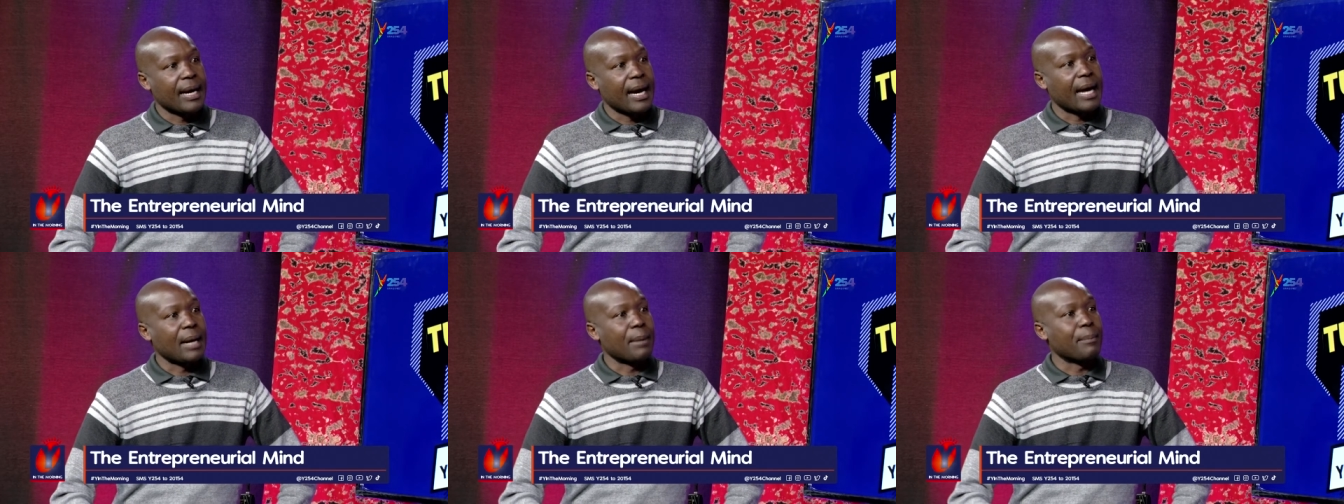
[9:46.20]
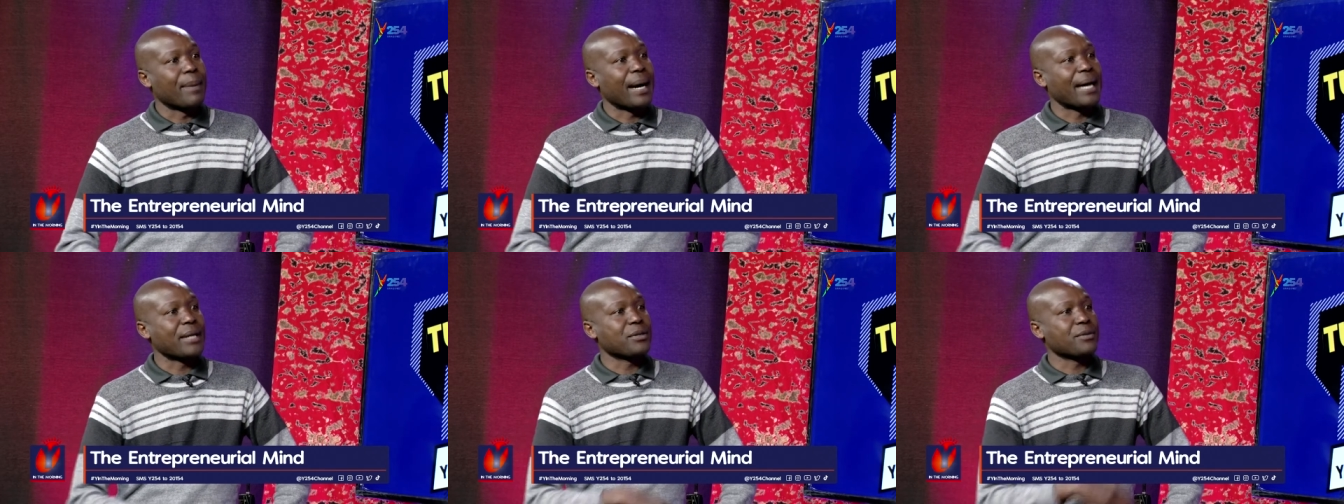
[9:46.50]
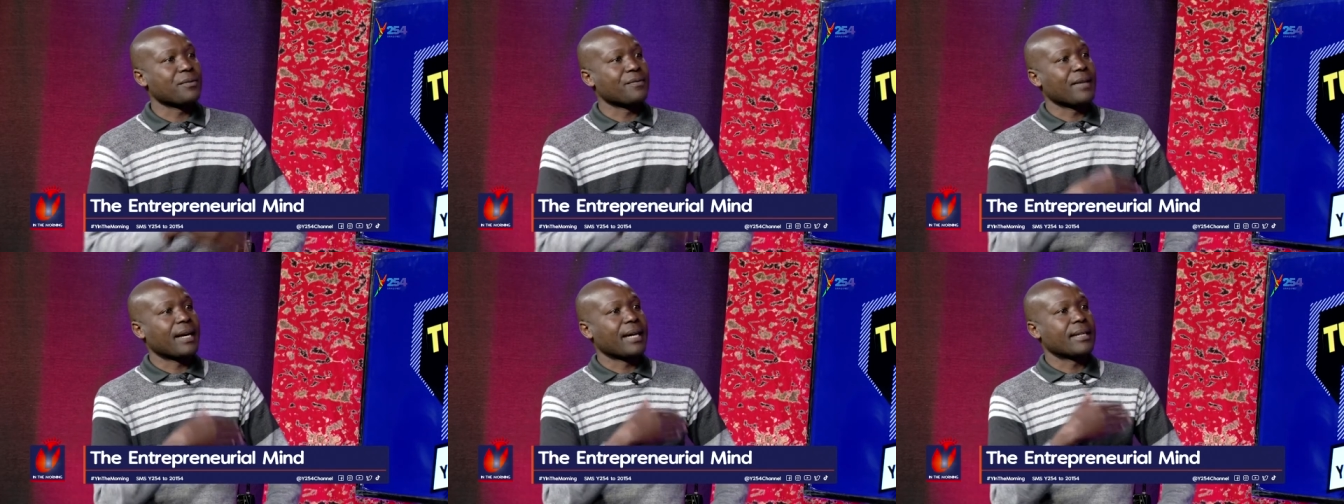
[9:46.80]
And part
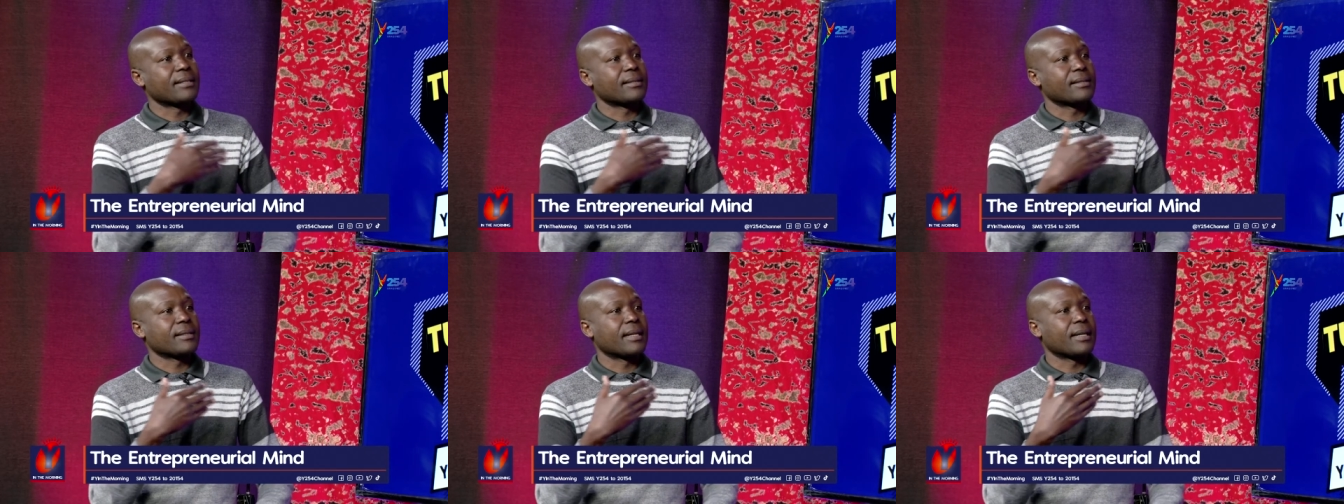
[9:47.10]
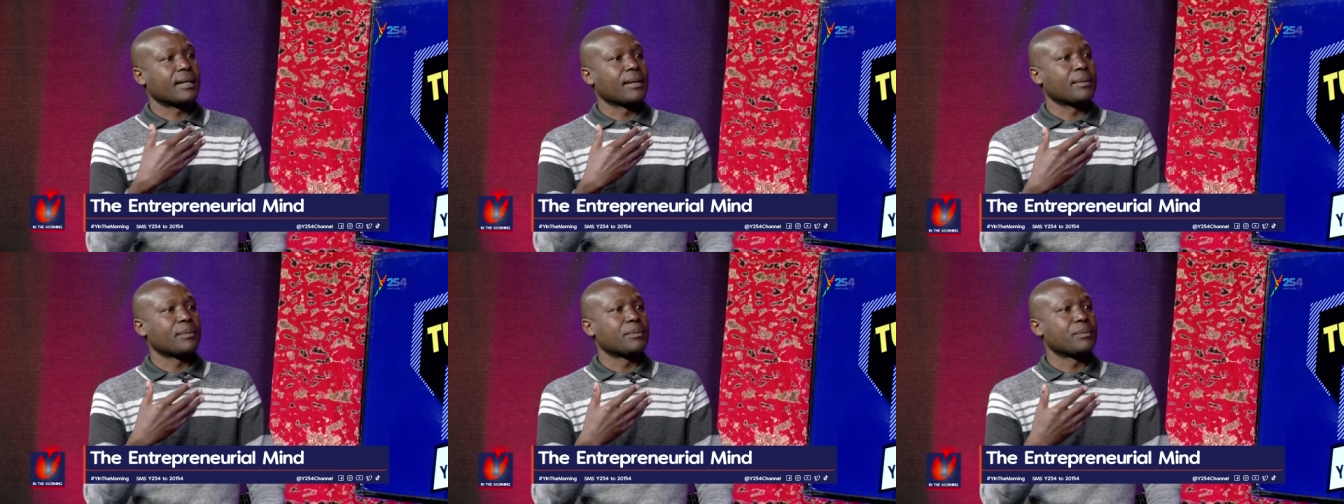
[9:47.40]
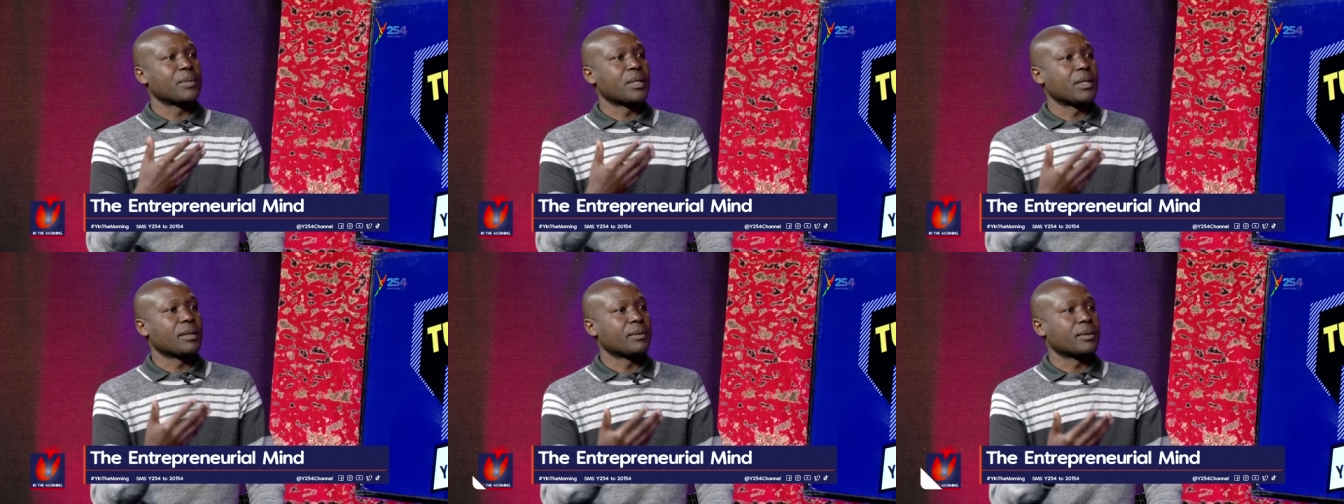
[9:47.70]
of that uh,
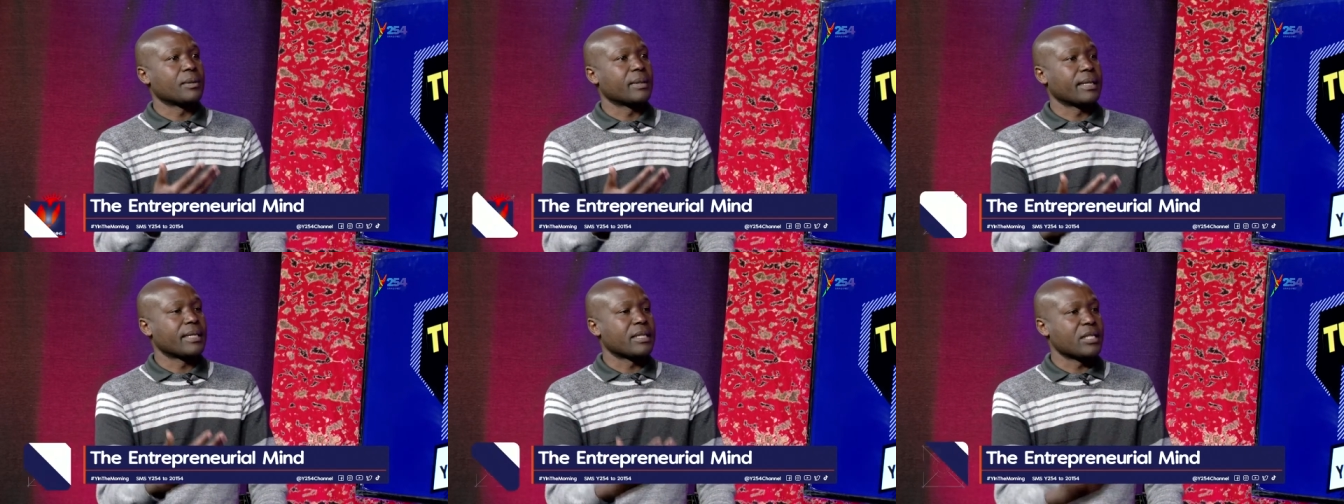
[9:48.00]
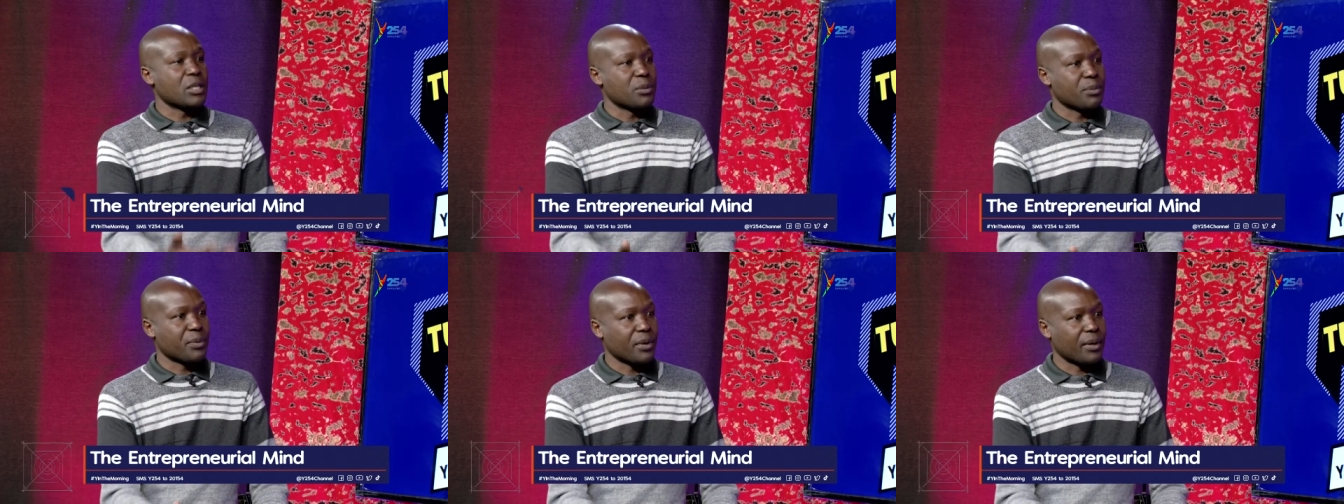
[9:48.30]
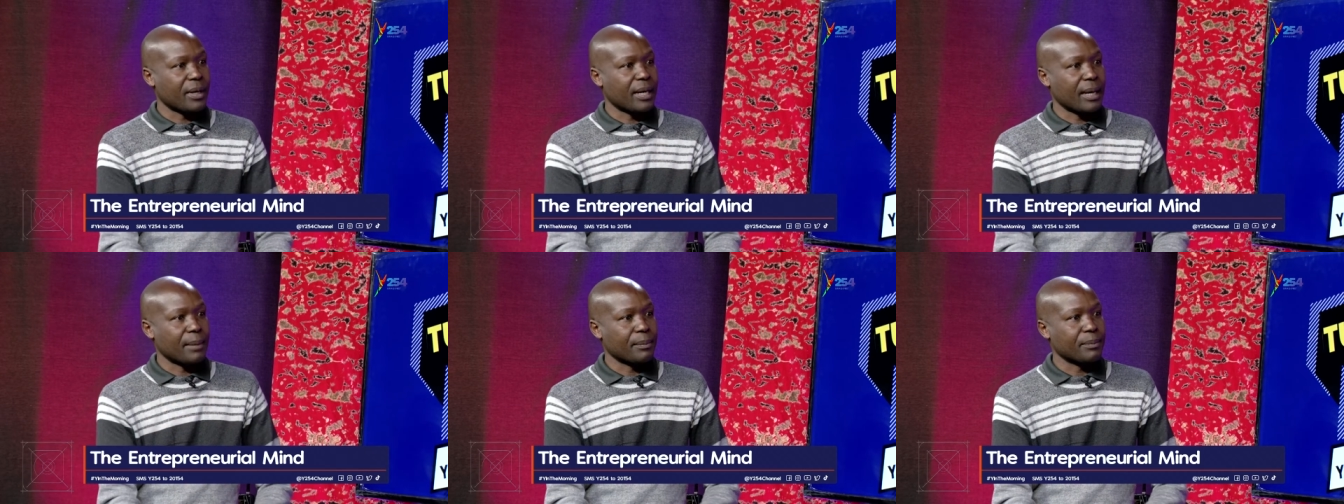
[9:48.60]
exchange
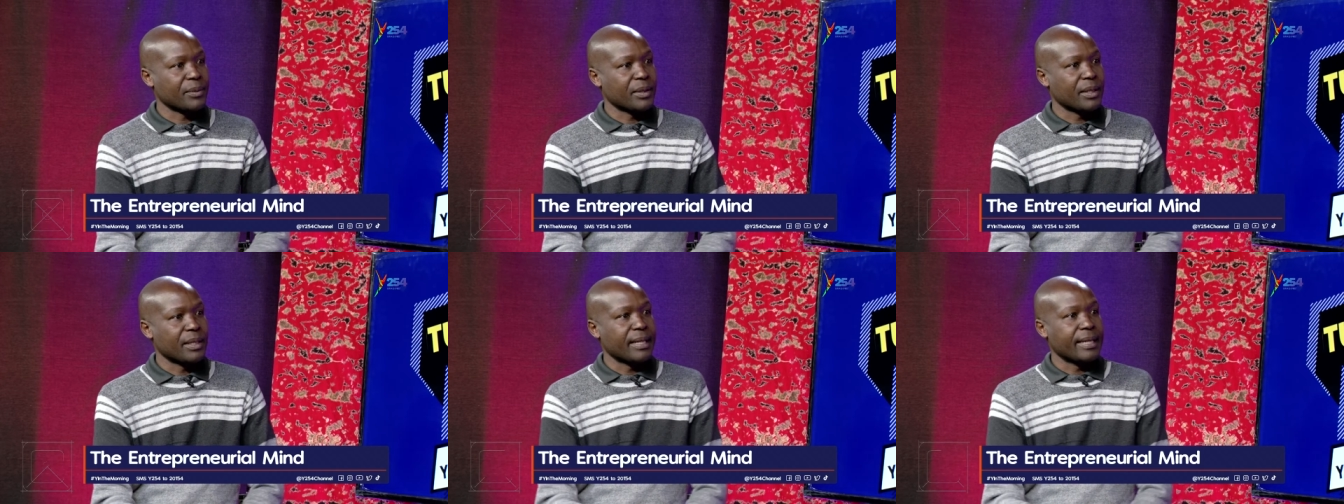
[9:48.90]
program,